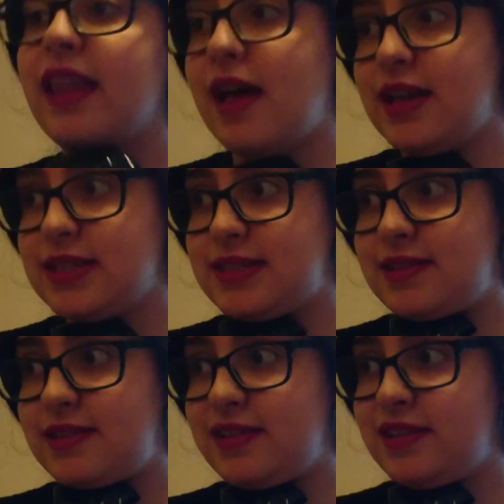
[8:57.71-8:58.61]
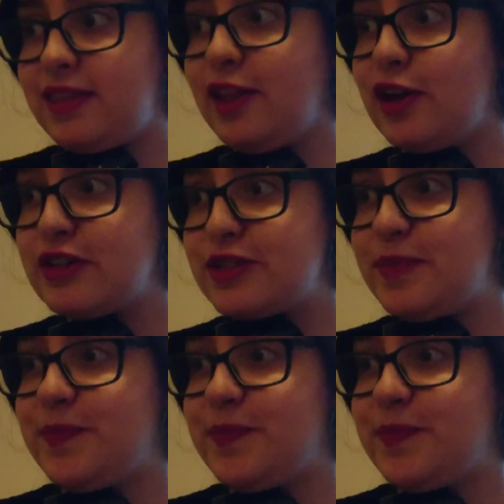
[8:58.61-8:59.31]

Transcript: less Lush.